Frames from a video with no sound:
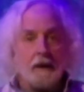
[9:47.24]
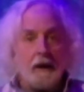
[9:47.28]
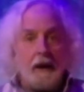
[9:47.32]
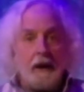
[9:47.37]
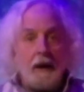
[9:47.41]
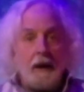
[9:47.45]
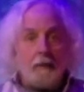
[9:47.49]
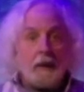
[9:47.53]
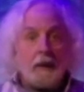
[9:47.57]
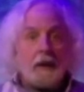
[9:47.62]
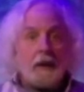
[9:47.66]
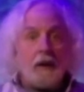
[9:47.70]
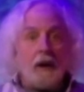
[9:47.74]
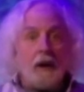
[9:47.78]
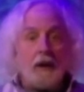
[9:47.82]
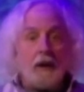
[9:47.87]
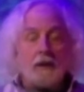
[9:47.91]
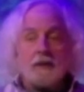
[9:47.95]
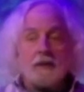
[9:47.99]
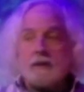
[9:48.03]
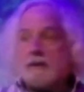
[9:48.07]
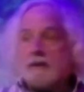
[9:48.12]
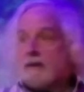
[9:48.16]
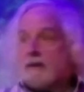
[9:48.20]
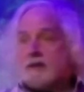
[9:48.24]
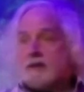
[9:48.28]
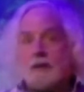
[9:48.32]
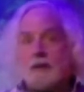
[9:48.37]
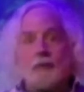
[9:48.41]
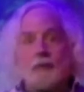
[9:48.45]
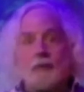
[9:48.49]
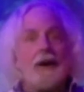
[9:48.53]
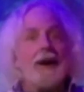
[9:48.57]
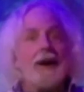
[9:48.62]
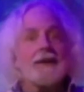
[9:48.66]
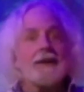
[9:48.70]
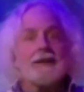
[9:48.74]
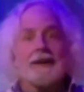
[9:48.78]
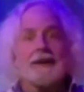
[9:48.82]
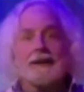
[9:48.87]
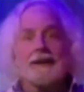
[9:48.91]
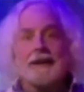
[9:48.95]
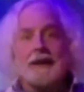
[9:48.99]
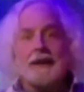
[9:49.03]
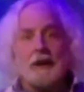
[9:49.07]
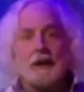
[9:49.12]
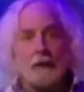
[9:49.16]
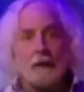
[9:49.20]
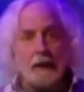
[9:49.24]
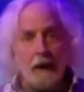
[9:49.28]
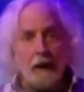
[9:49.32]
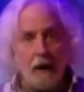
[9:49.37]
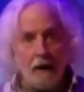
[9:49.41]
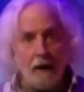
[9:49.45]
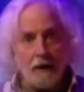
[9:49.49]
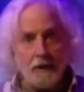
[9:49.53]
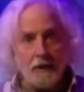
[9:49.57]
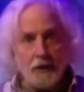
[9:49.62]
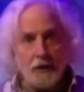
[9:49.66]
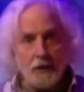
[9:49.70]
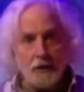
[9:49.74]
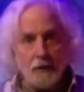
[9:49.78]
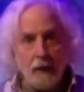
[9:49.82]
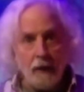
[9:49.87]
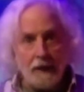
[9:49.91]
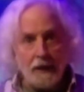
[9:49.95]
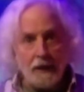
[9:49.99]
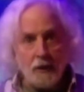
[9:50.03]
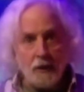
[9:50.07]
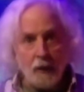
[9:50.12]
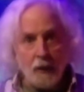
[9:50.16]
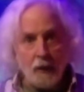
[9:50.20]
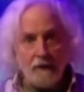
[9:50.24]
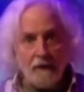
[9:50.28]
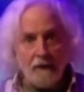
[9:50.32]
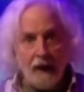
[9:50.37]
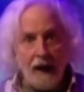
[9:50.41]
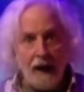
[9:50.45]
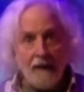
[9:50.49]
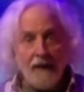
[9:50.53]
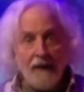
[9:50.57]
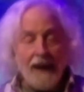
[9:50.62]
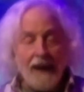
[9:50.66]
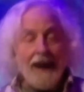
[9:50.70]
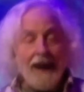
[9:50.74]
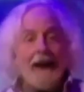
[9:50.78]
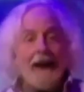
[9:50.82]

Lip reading: because surprisingly, here we are in 2025, and